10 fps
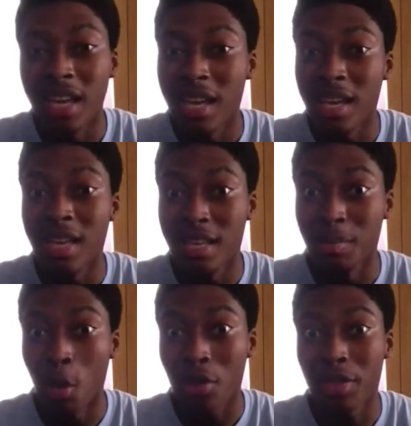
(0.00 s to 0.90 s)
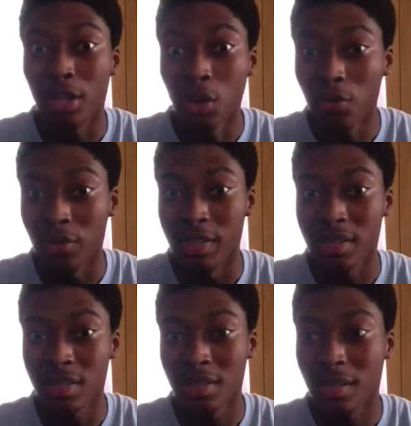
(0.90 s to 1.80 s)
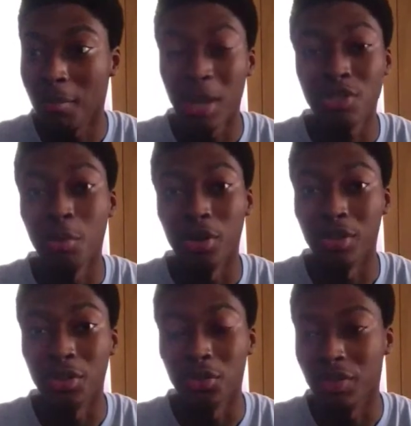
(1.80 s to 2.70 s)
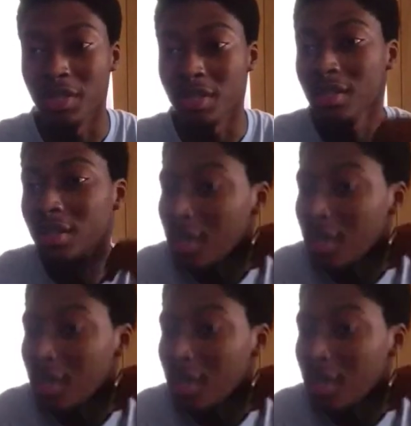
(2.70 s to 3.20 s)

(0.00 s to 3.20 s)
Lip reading: It's more than Luffy's. Much more than Luffy's.